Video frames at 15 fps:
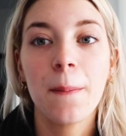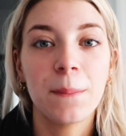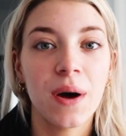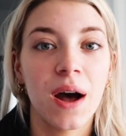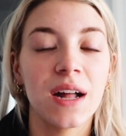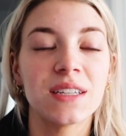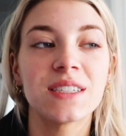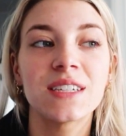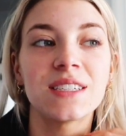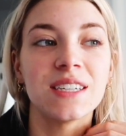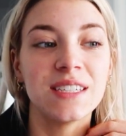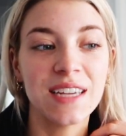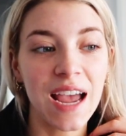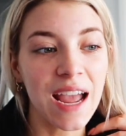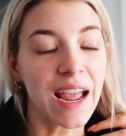But
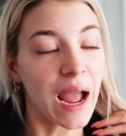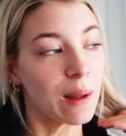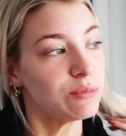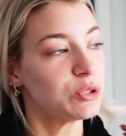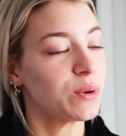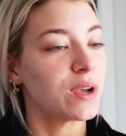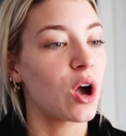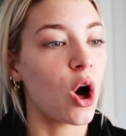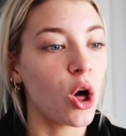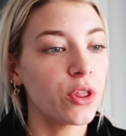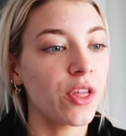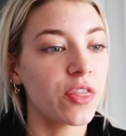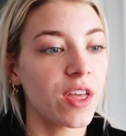today I'm doing all the